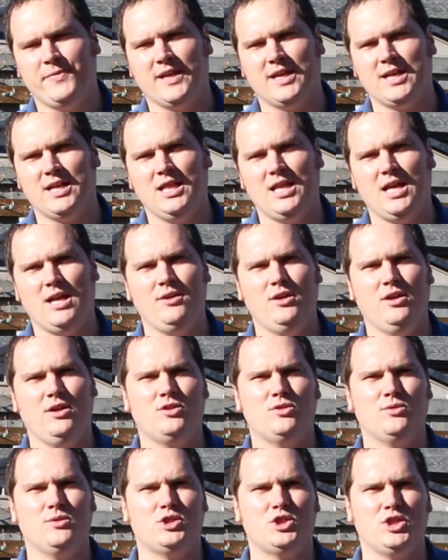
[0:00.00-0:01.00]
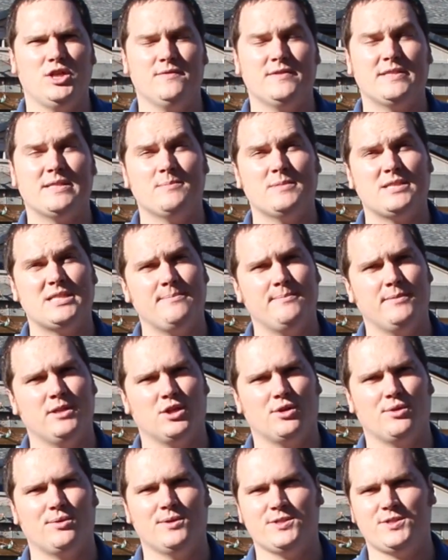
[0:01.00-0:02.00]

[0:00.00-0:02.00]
that can allow you to achieve some similar